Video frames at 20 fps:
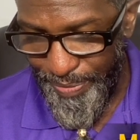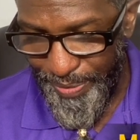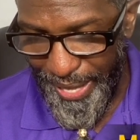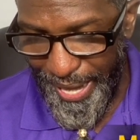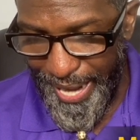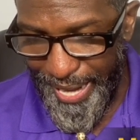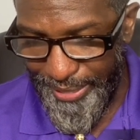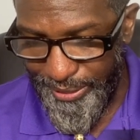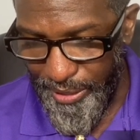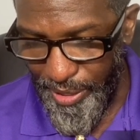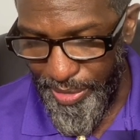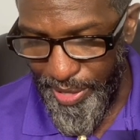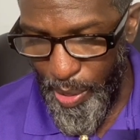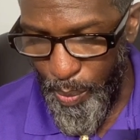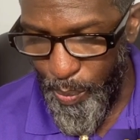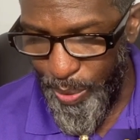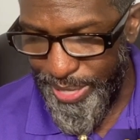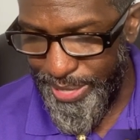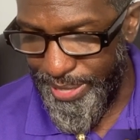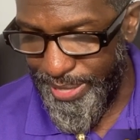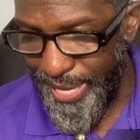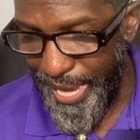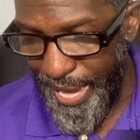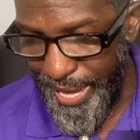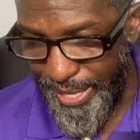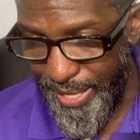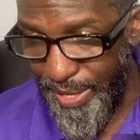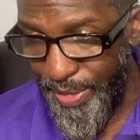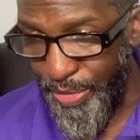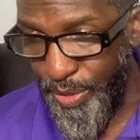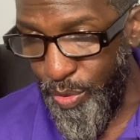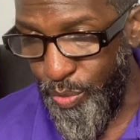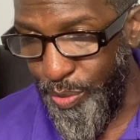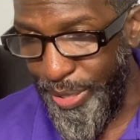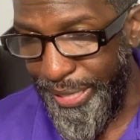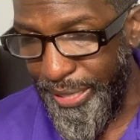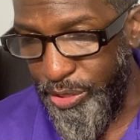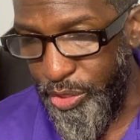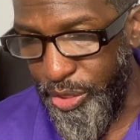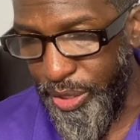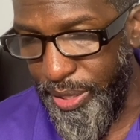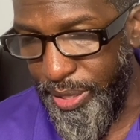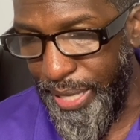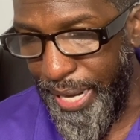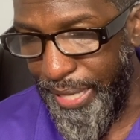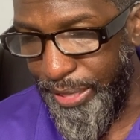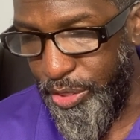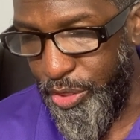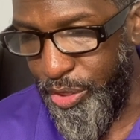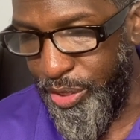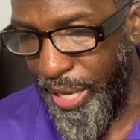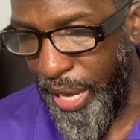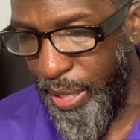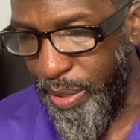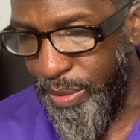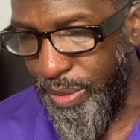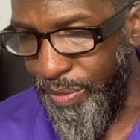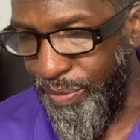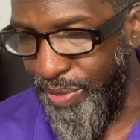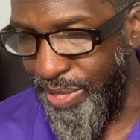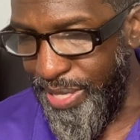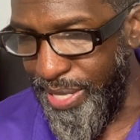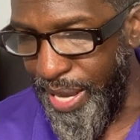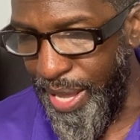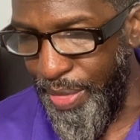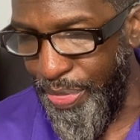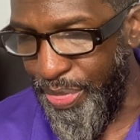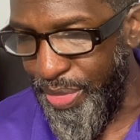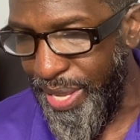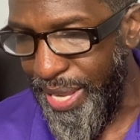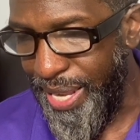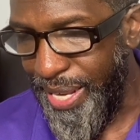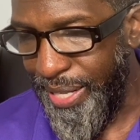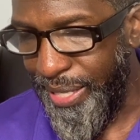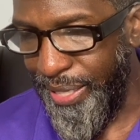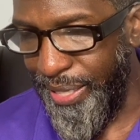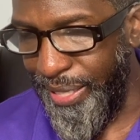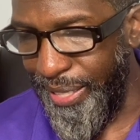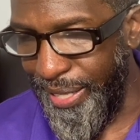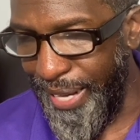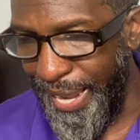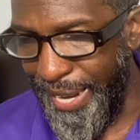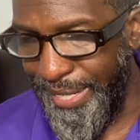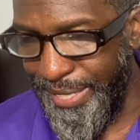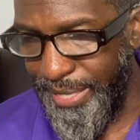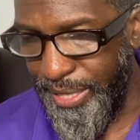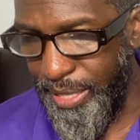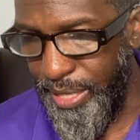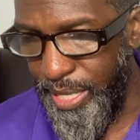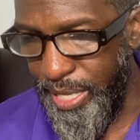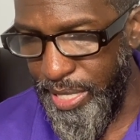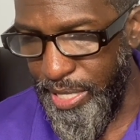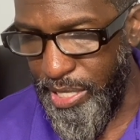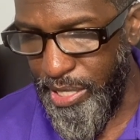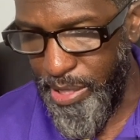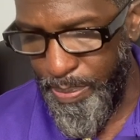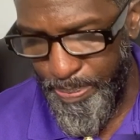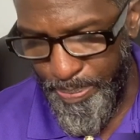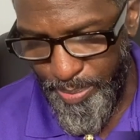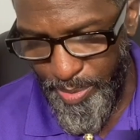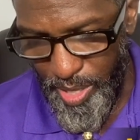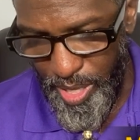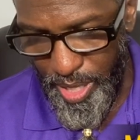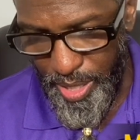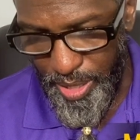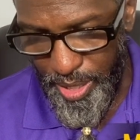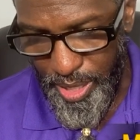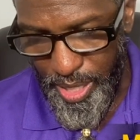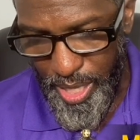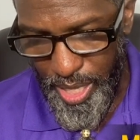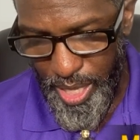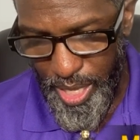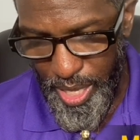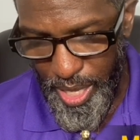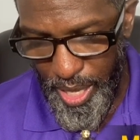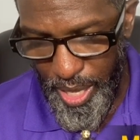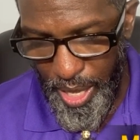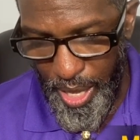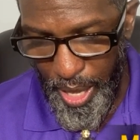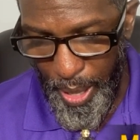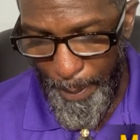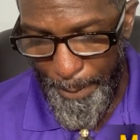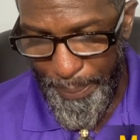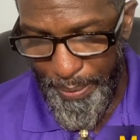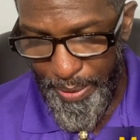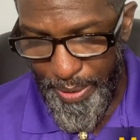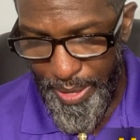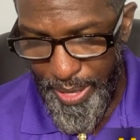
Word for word: and to them which sat in the region and shadow of death, light is sprung up.